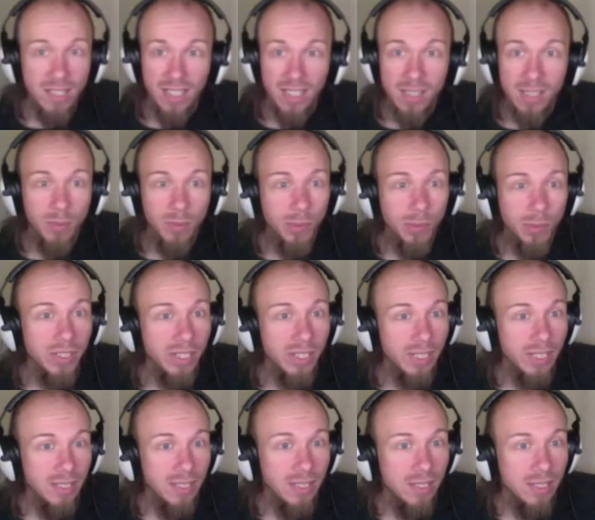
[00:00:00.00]
of plunder
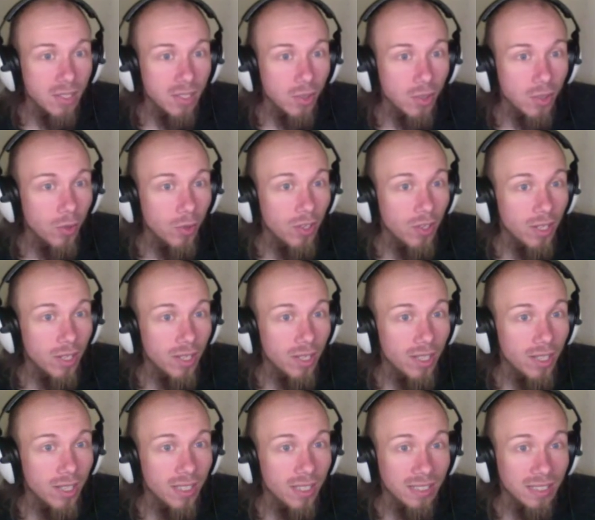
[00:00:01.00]
is on
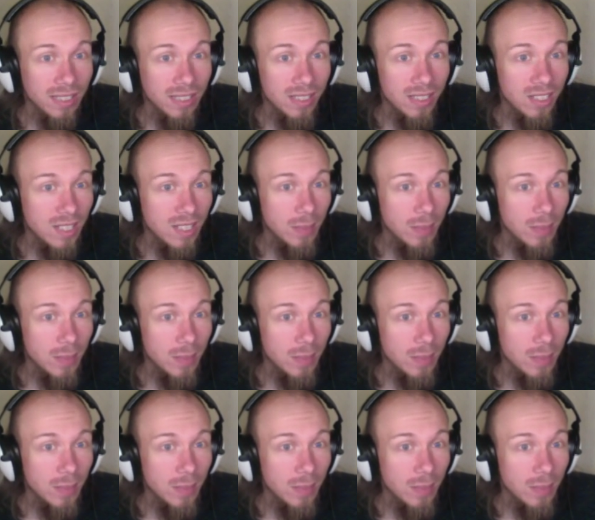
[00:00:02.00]
GitHub,